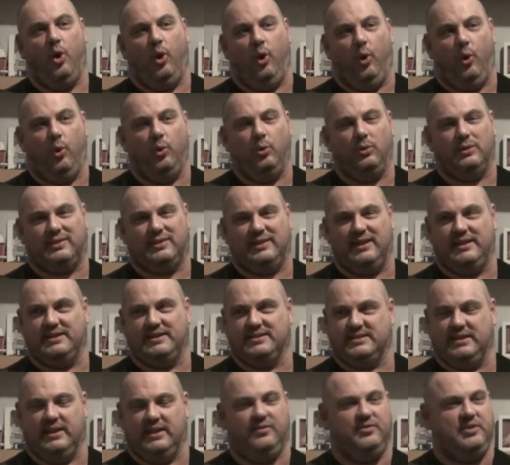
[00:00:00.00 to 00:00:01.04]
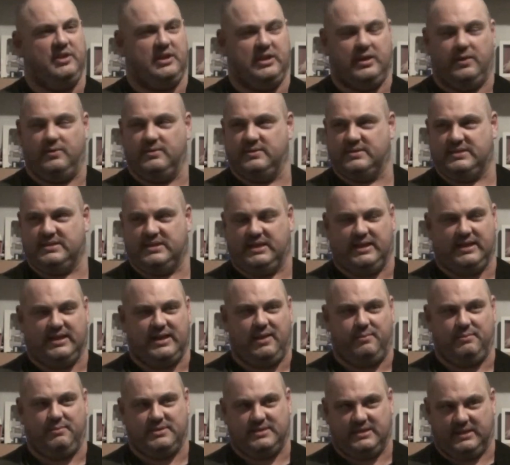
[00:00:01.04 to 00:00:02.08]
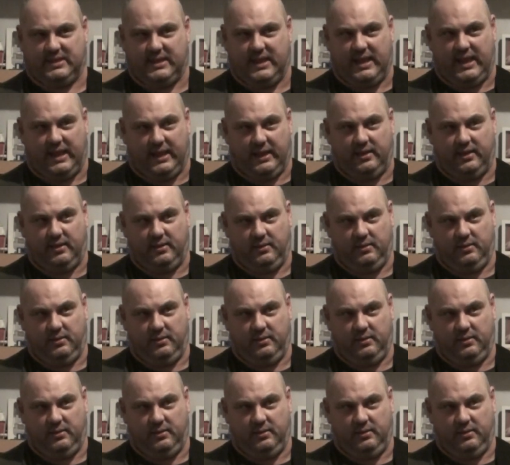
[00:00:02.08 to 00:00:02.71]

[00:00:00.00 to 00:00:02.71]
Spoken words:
All things, if you go and see an amateur gig,